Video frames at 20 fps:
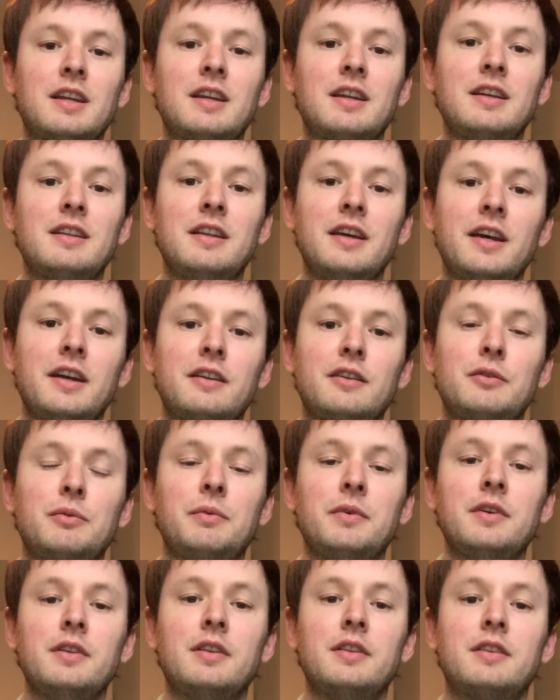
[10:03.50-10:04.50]
connect
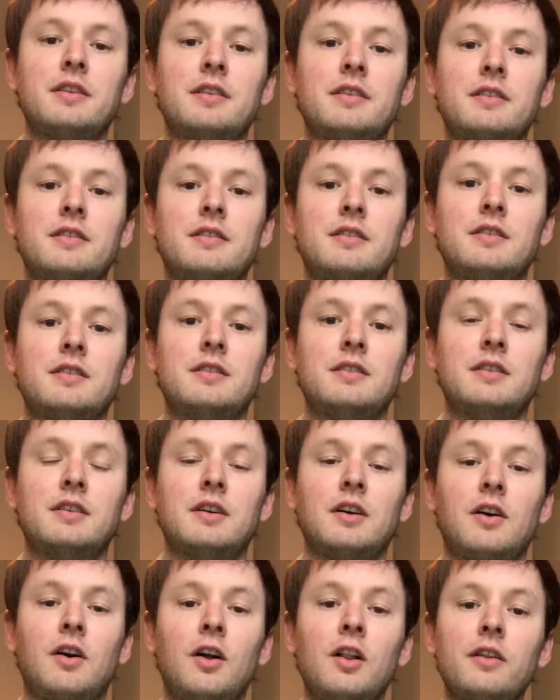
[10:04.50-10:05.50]
with
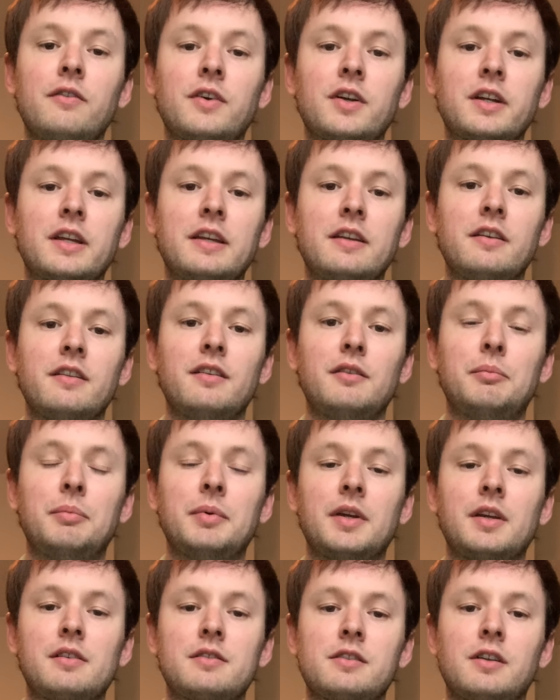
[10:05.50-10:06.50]
all of our kids
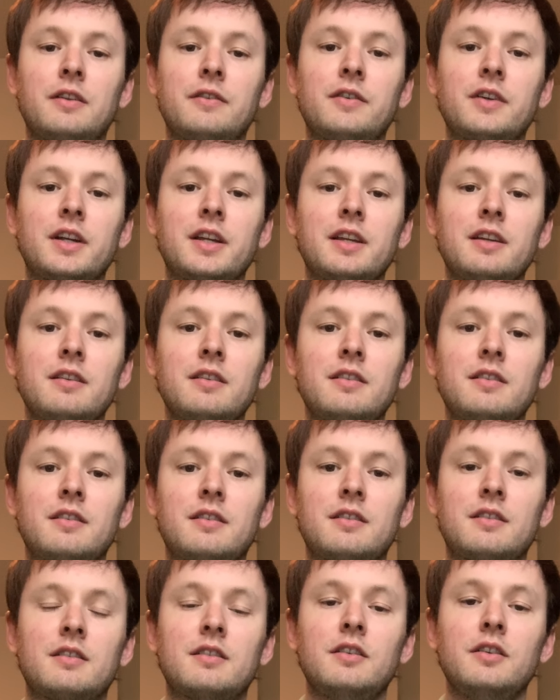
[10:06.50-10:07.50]
because all of our
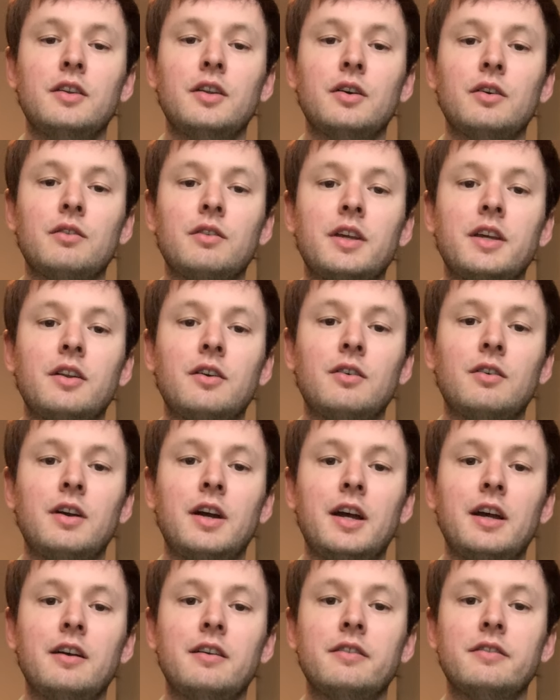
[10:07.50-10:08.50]
kids, they don't
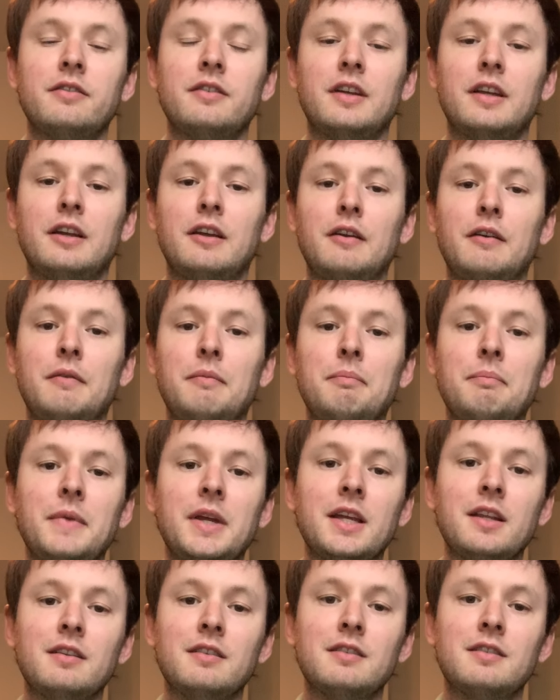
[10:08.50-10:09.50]
have
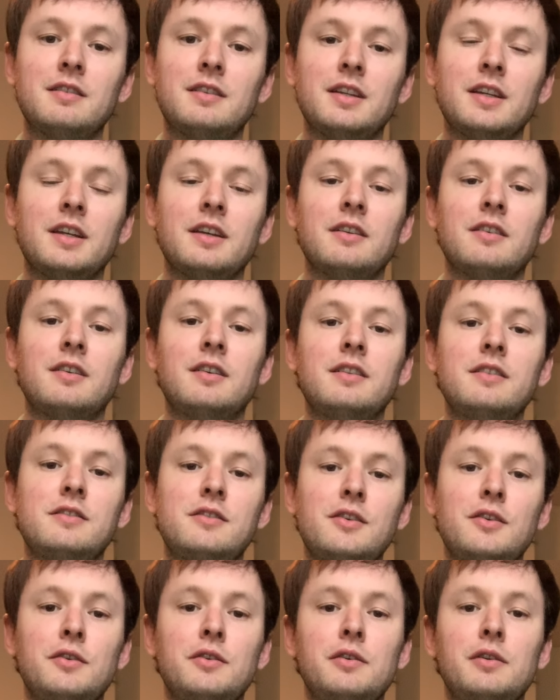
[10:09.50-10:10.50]
means to get on
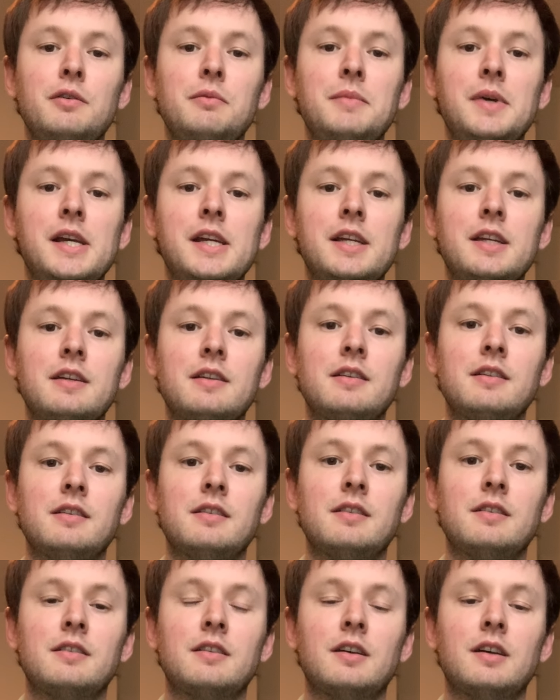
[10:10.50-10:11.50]
Zoom and
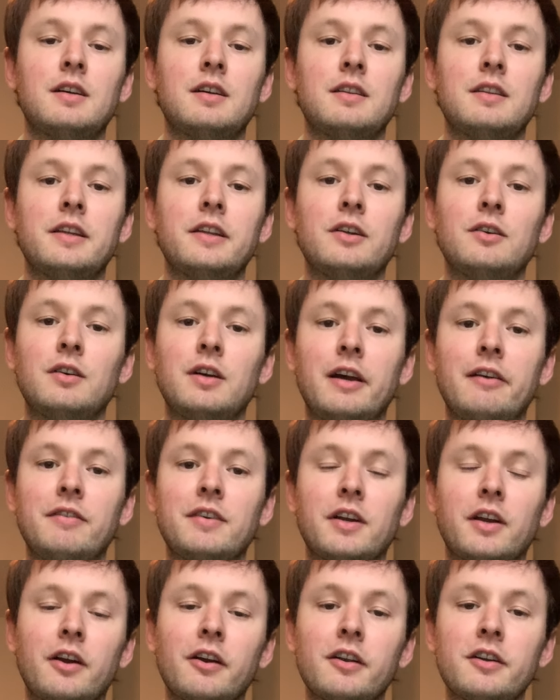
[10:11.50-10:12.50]
they don't have
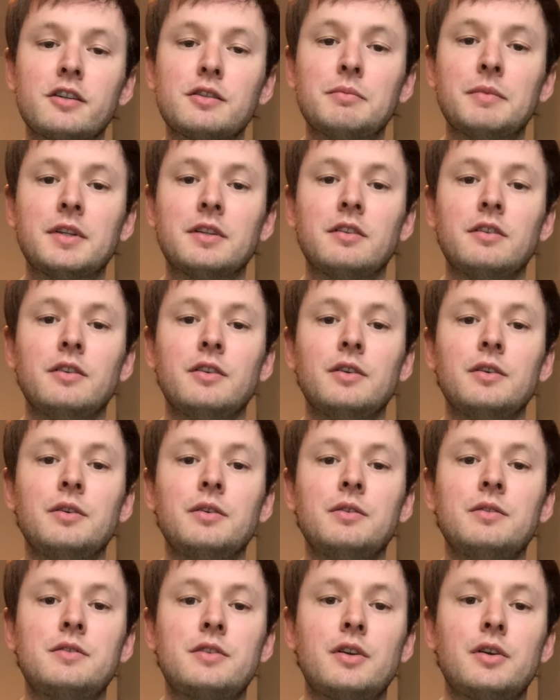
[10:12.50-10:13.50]
encouragement to
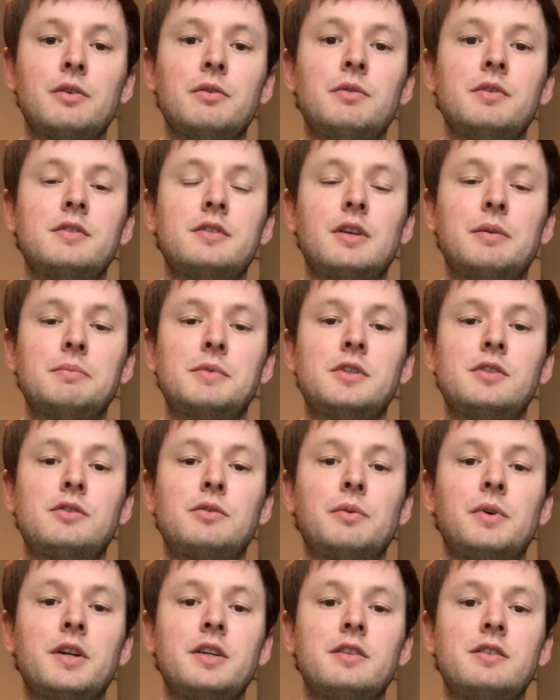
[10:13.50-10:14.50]
do so in some
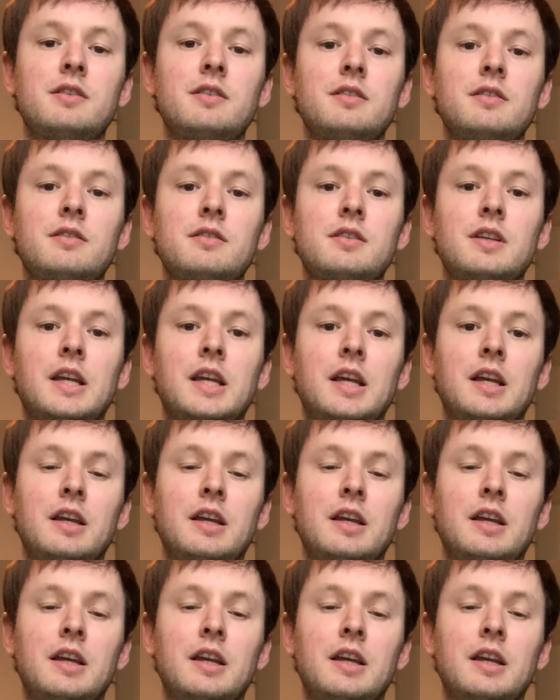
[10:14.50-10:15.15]
situations.